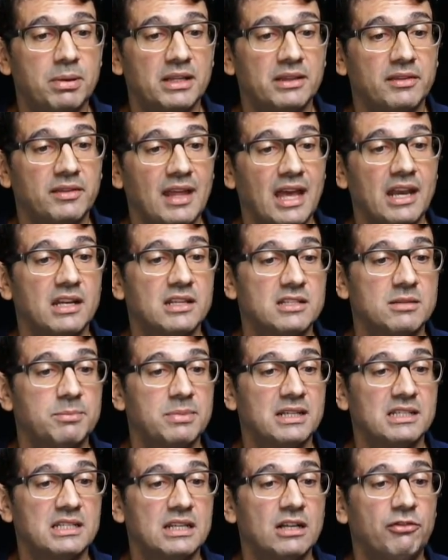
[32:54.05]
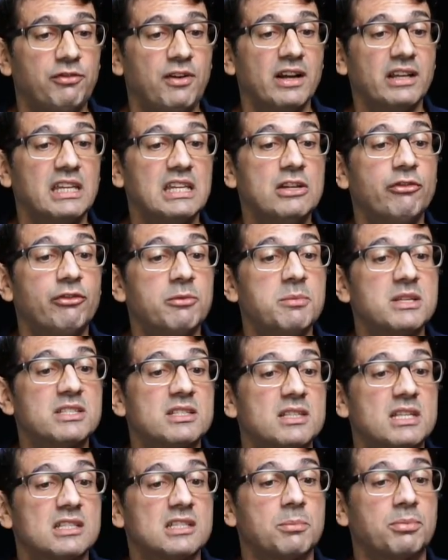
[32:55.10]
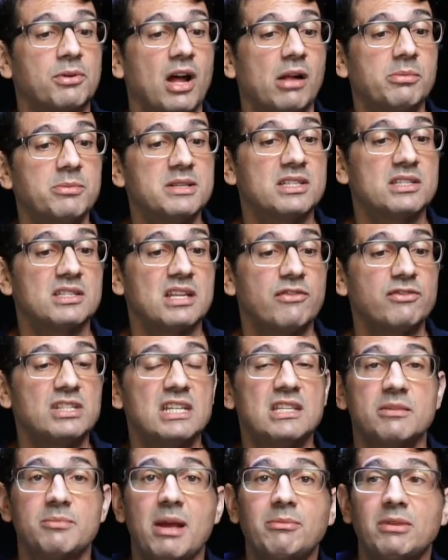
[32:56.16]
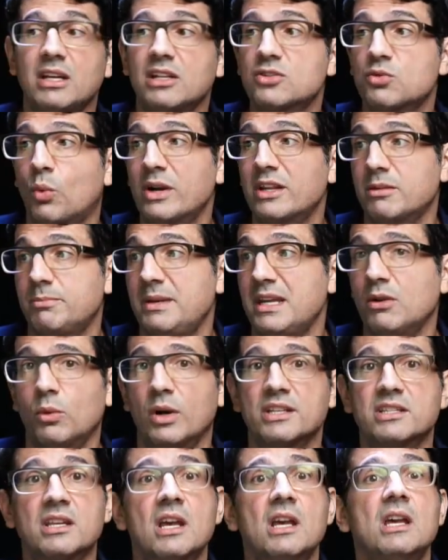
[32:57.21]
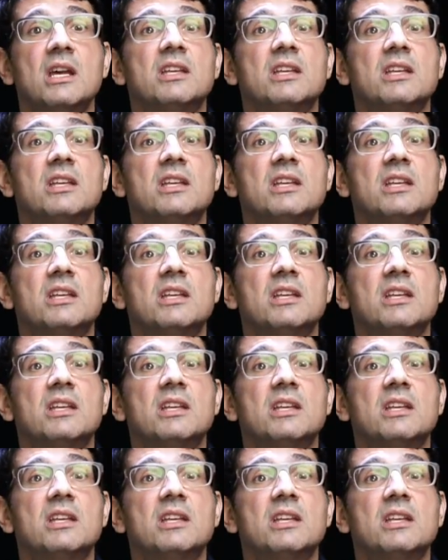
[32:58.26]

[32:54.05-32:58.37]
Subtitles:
But that is a big deal. Funky Euphemism says, the problem is the 17th Amendment. It's one of the big ones.